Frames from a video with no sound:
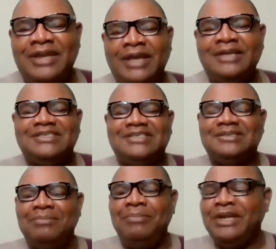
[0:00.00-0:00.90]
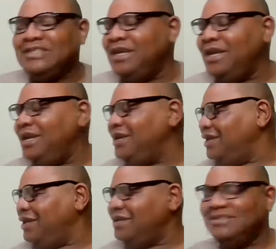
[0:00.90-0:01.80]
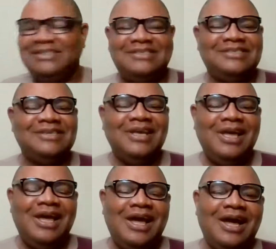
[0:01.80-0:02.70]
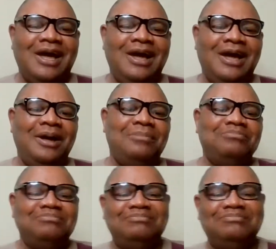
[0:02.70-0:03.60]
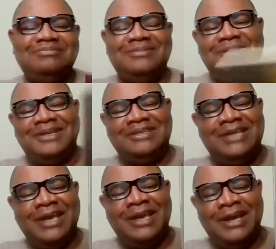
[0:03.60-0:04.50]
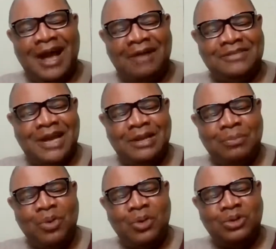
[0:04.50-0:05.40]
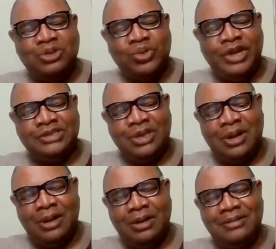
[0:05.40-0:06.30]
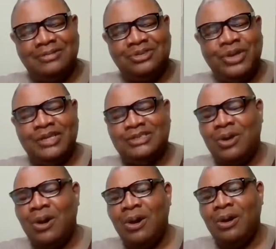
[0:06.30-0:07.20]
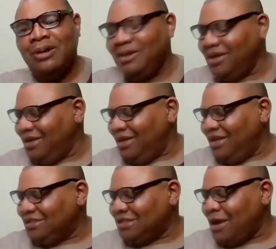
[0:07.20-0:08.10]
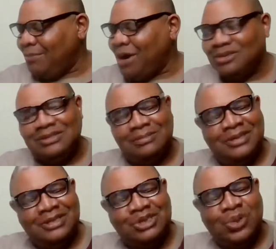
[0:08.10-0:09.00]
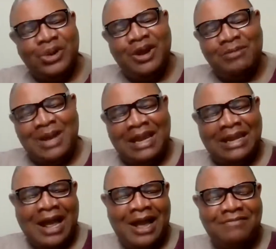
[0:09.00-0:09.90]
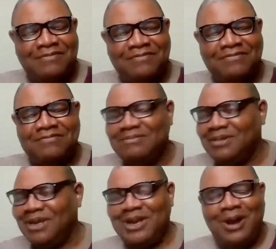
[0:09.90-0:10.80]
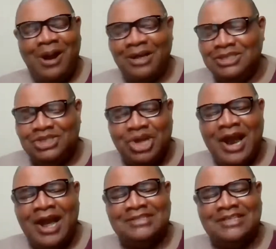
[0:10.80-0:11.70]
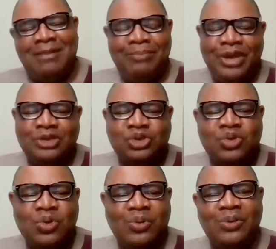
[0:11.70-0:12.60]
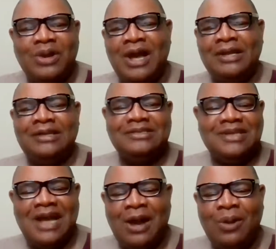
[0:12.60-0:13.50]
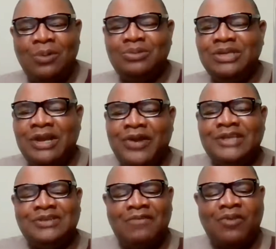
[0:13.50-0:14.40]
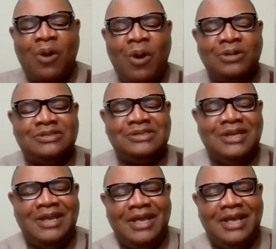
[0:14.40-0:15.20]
this meeting is taken after the book Through It All is about the story of my life, all the trials I've been through, and how the grace of God